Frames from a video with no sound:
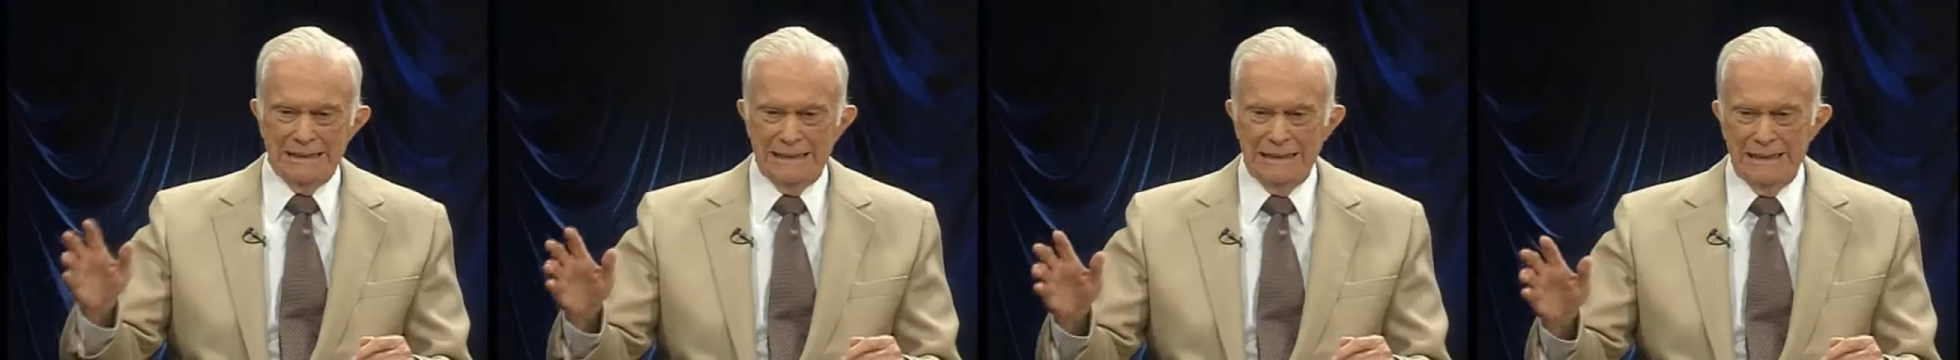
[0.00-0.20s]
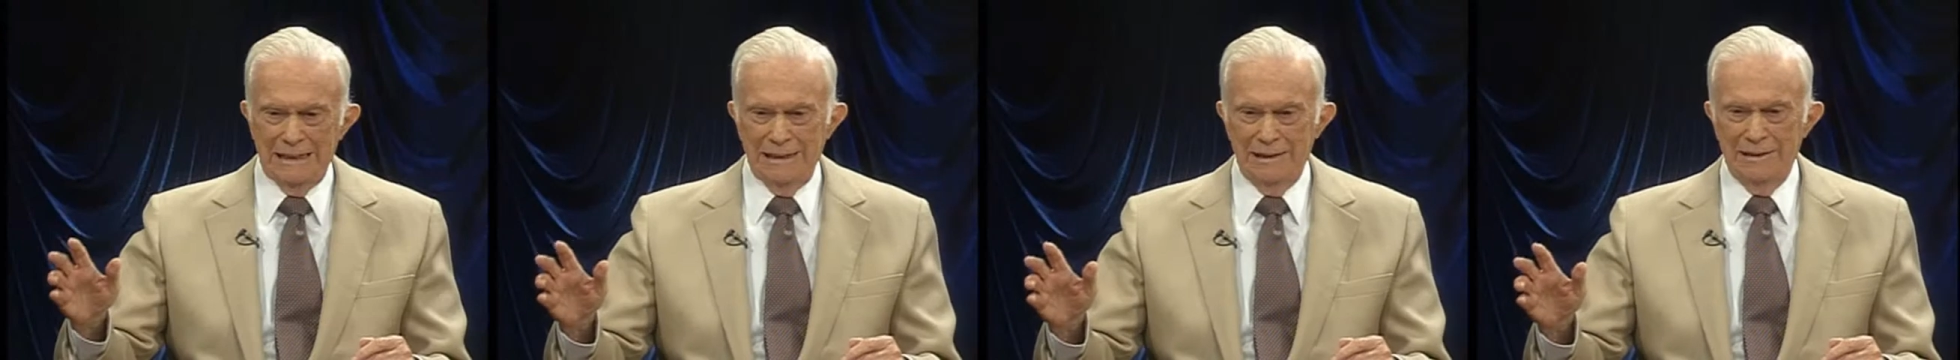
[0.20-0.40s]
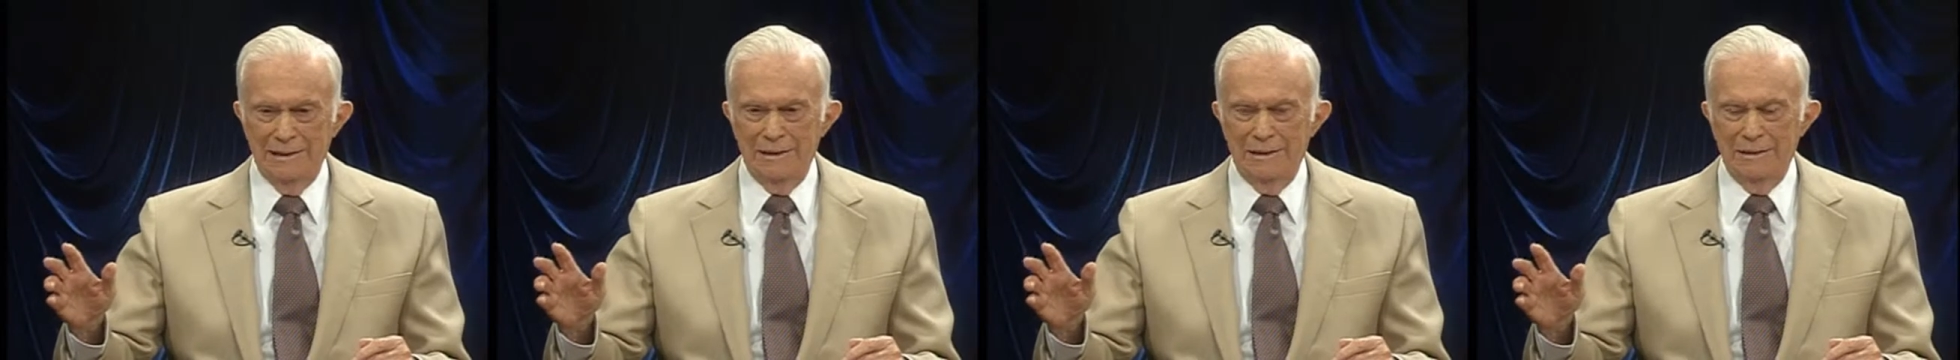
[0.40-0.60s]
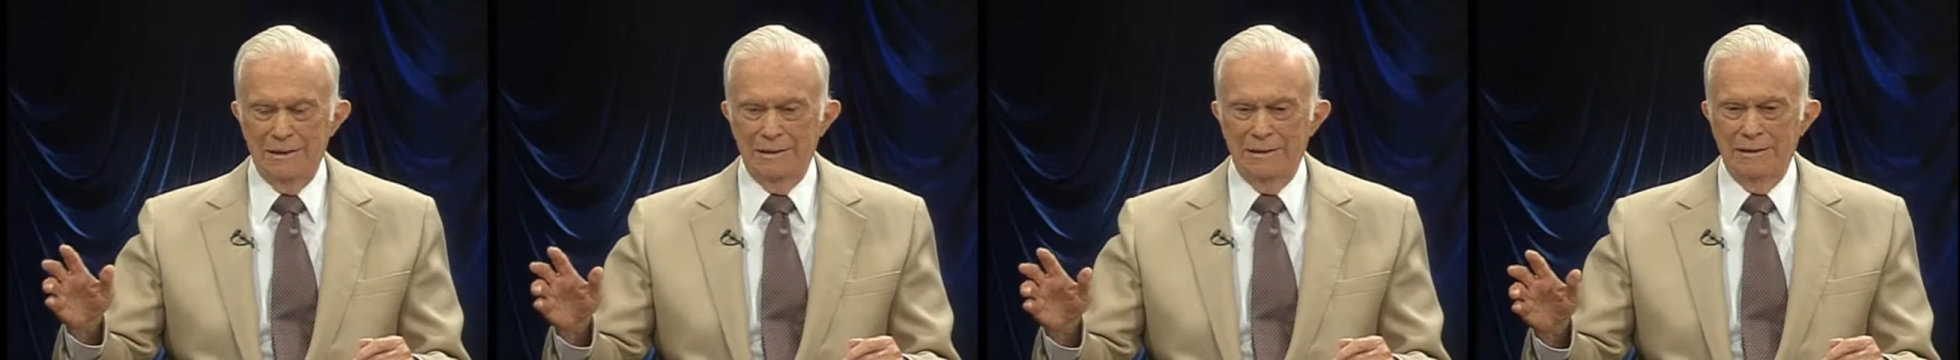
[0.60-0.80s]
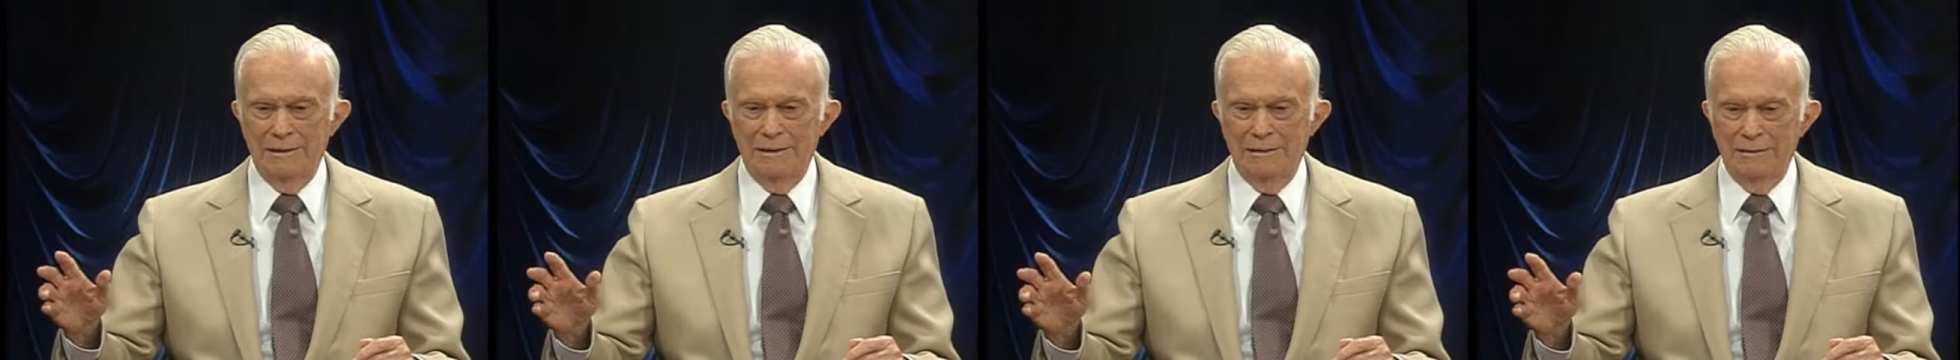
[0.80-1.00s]
again,
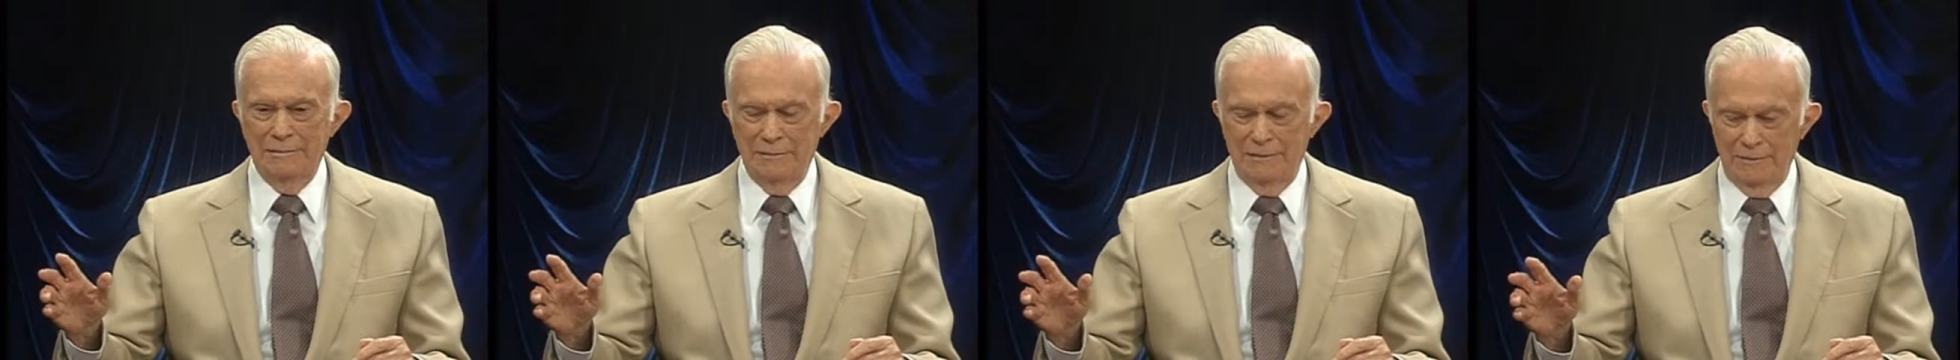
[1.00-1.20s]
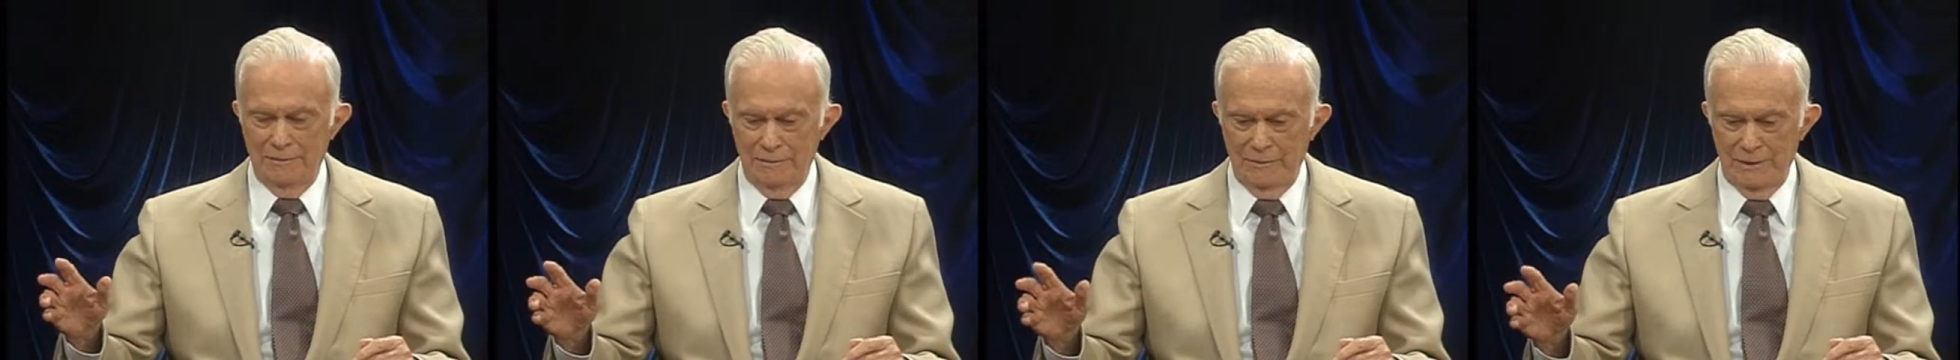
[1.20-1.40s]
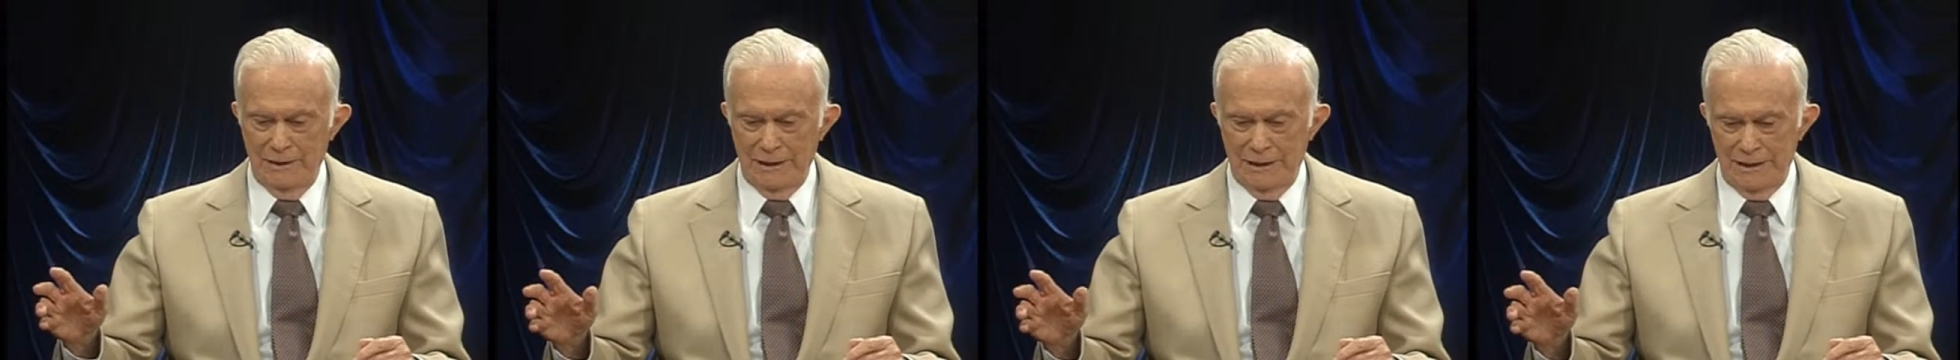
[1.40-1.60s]
we